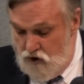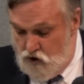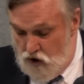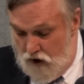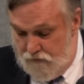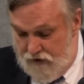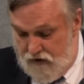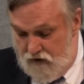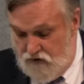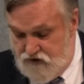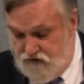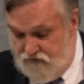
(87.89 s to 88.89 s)
Sharp
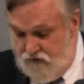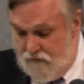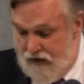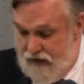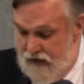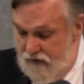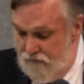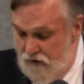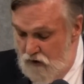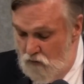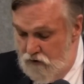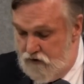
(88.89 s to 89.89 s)
arrows of the mighty
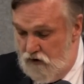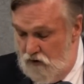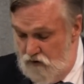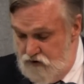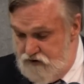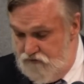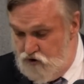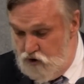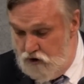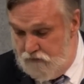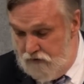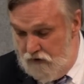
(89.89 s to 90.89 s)
with coals of
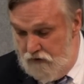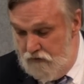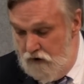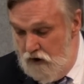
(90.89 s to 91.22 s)
juniper.